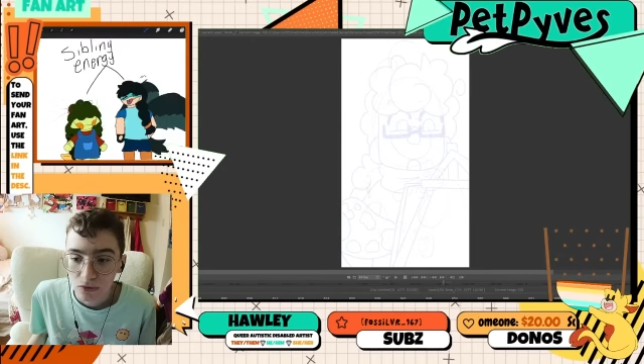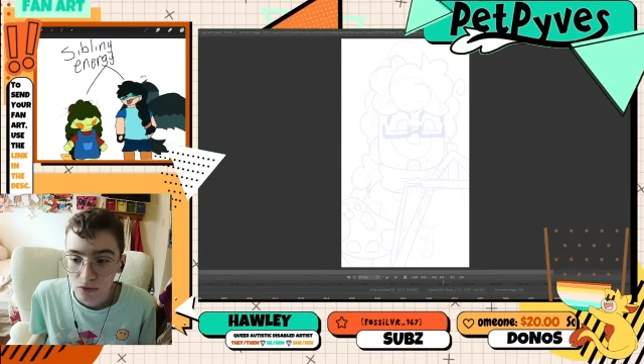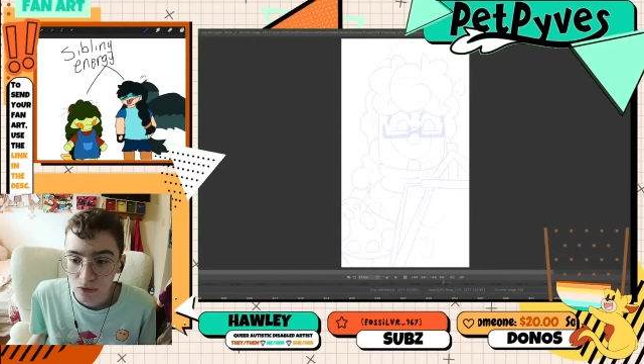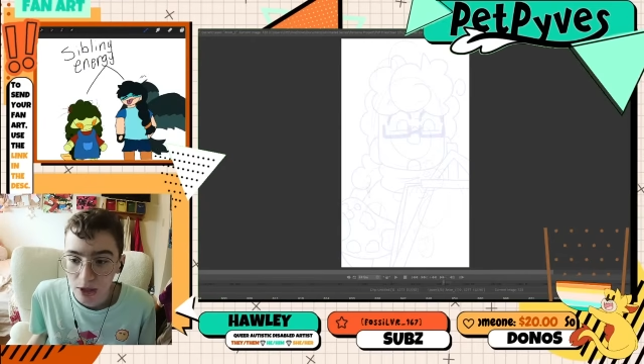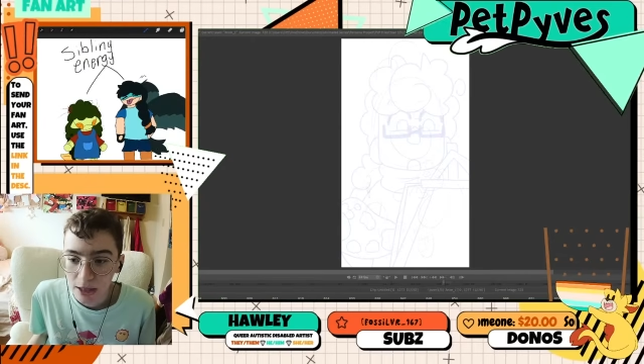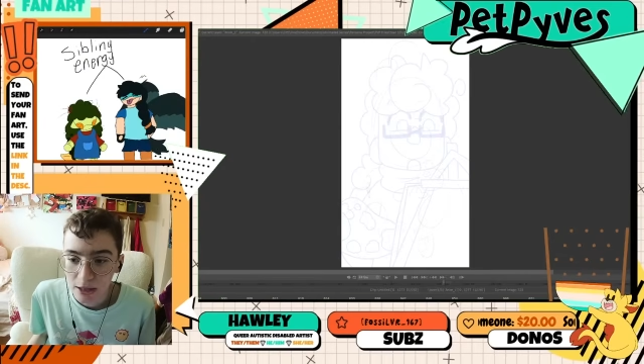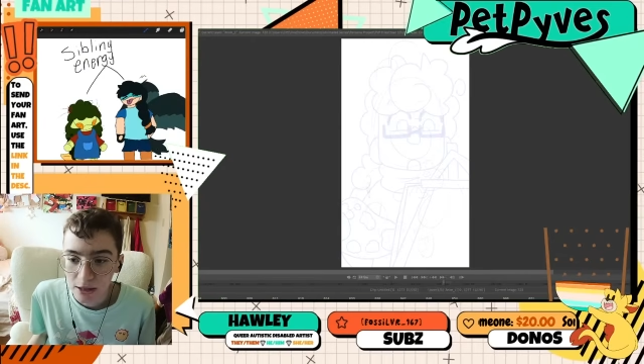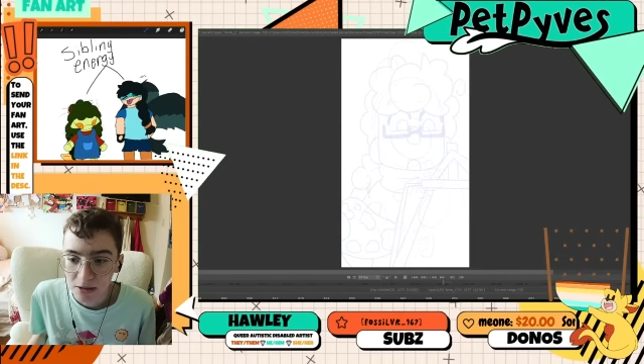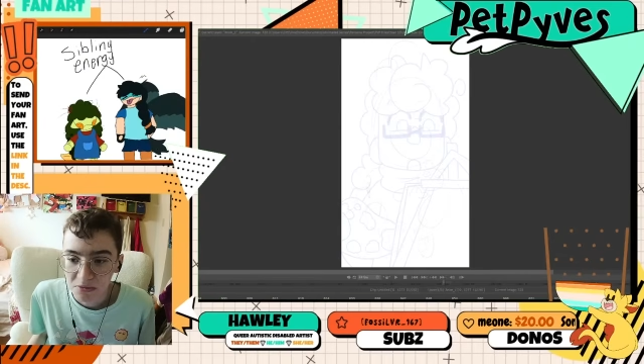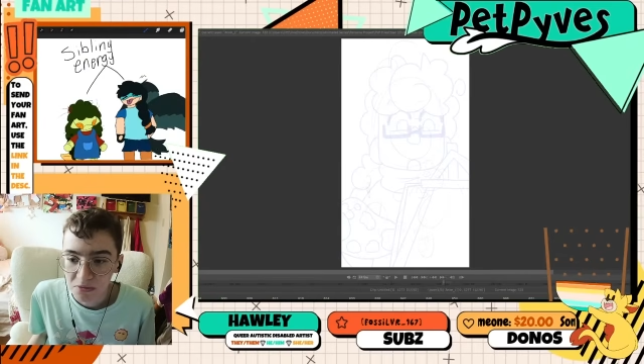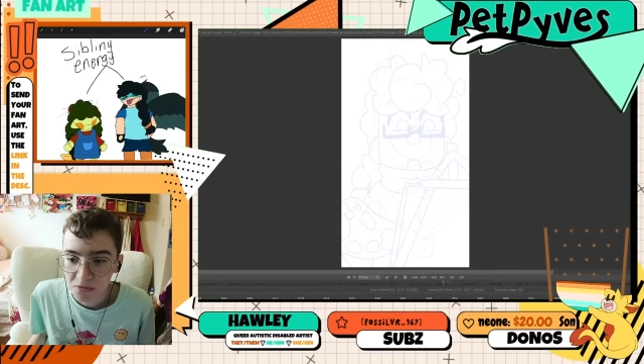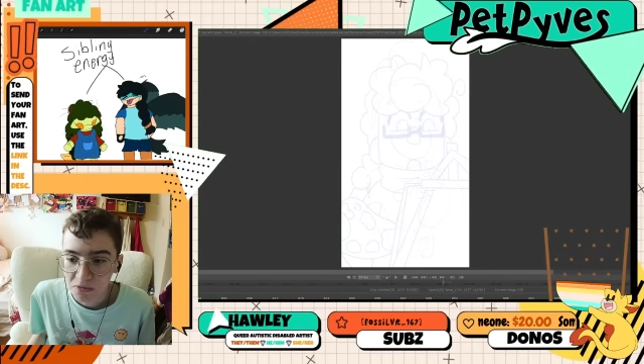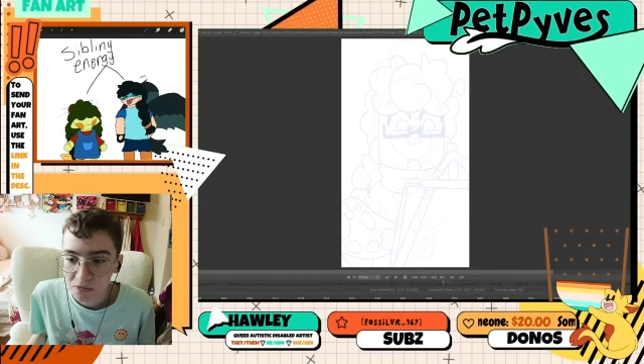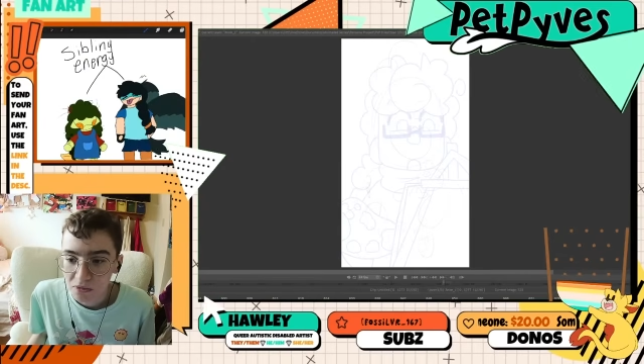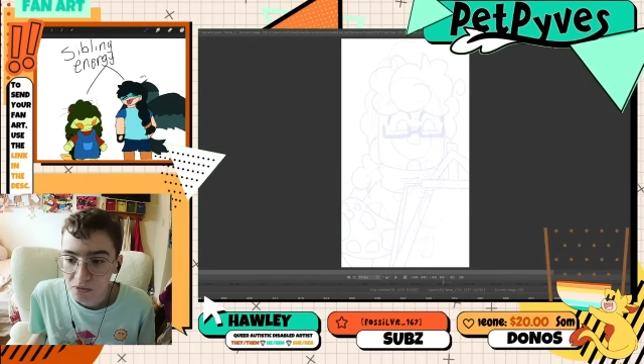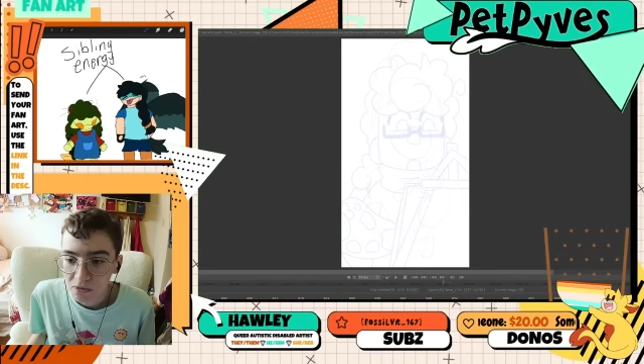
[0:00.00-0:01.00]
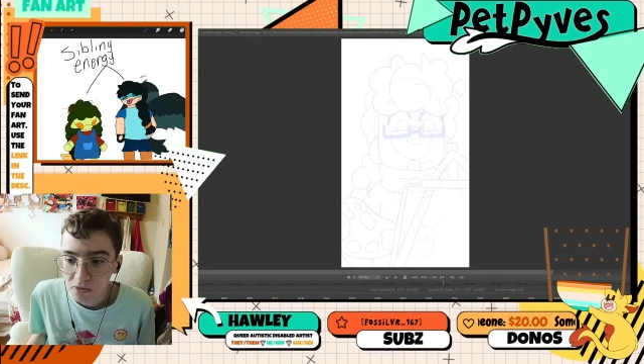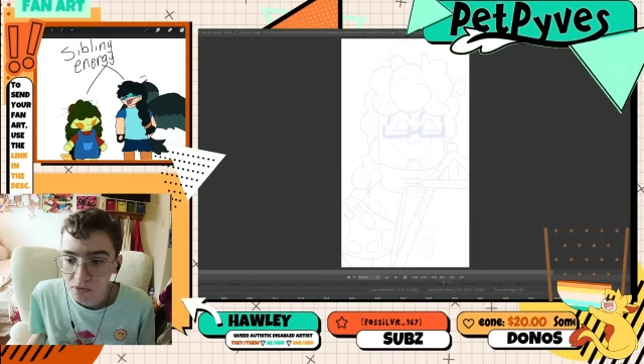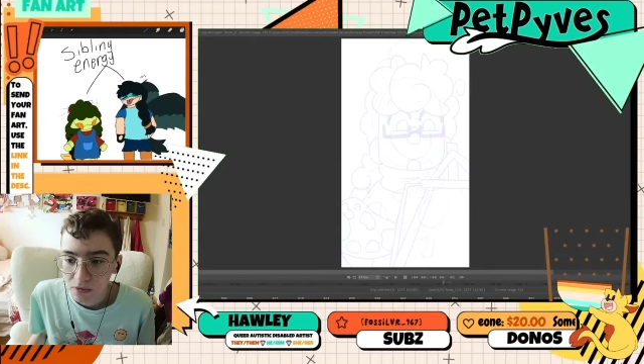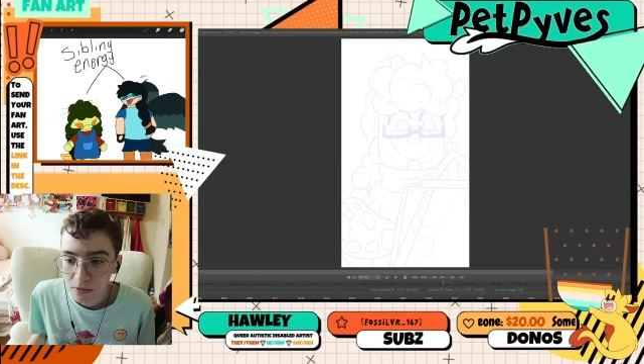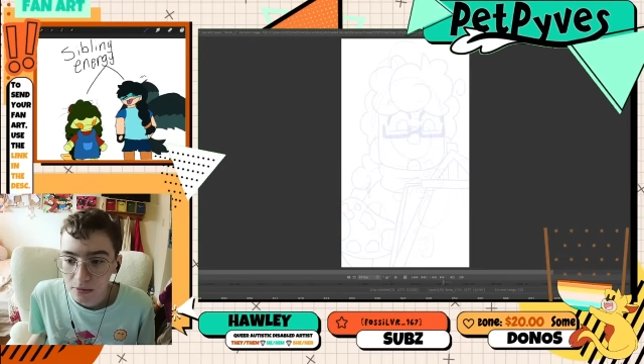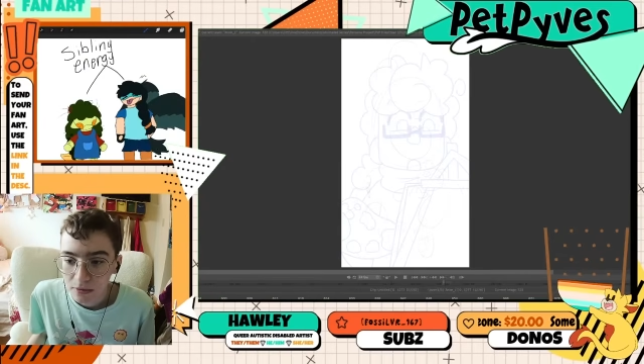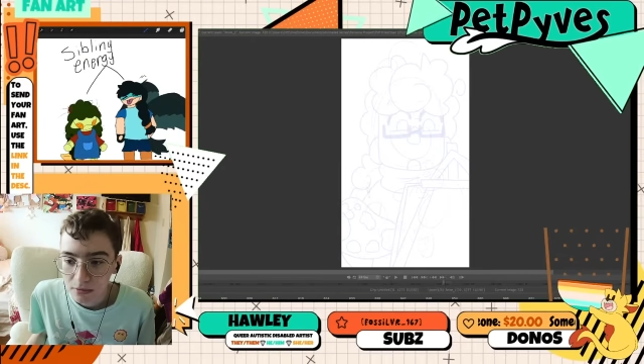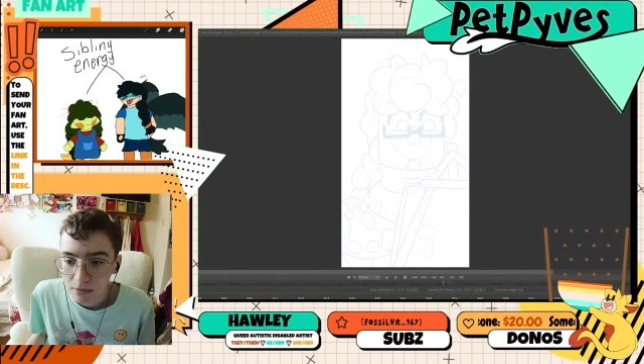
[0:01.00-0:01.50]
And
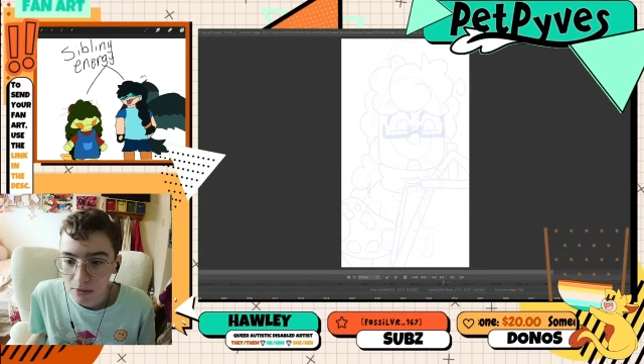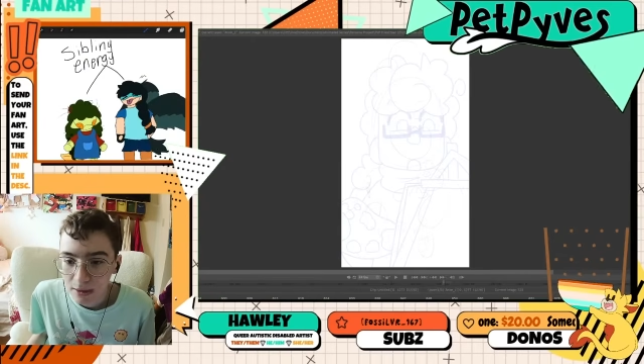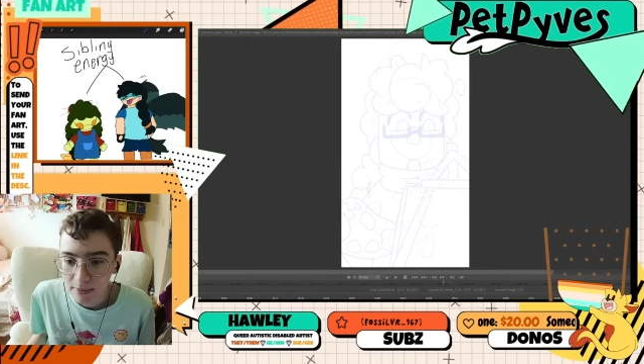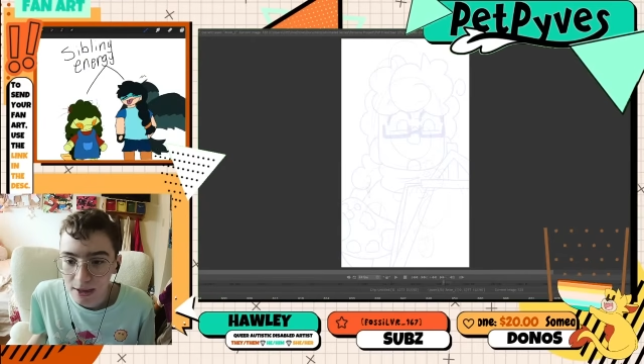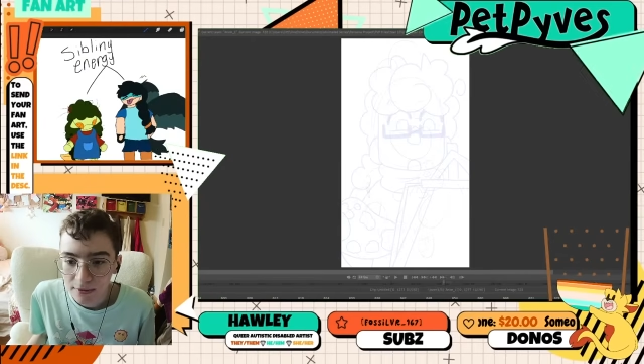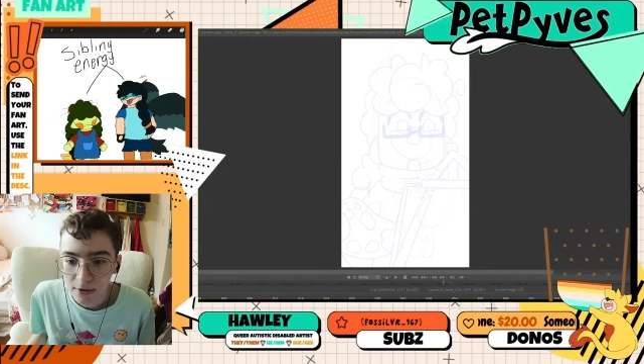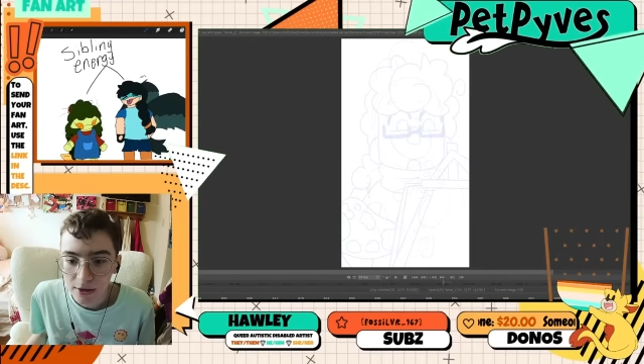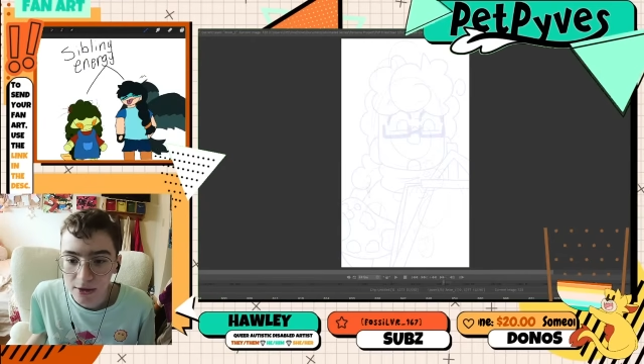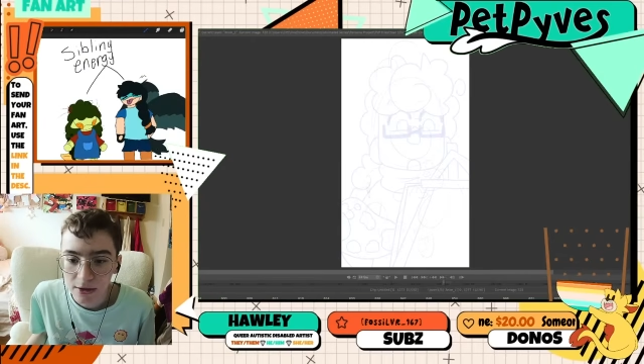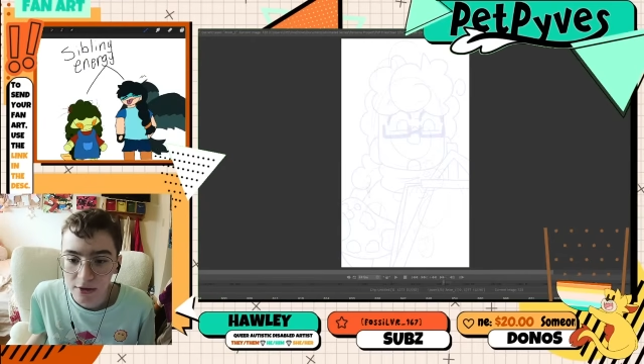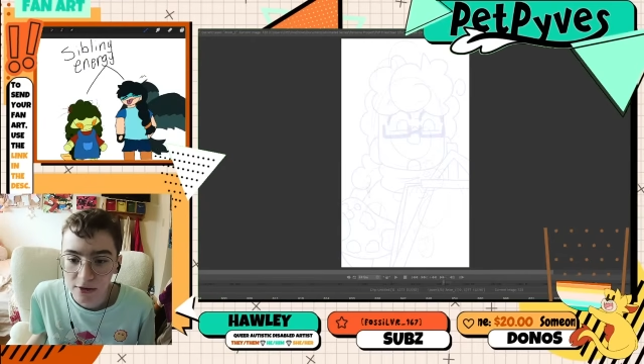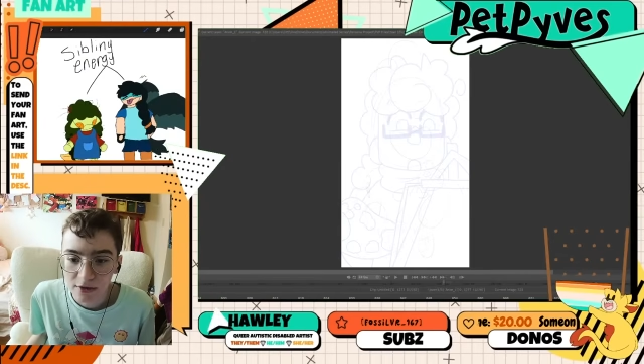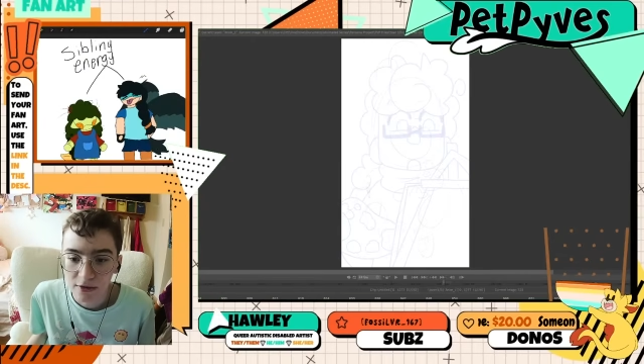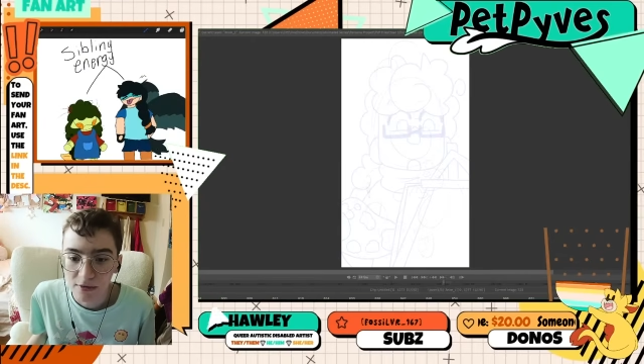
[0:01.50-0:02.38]
I'm never gonna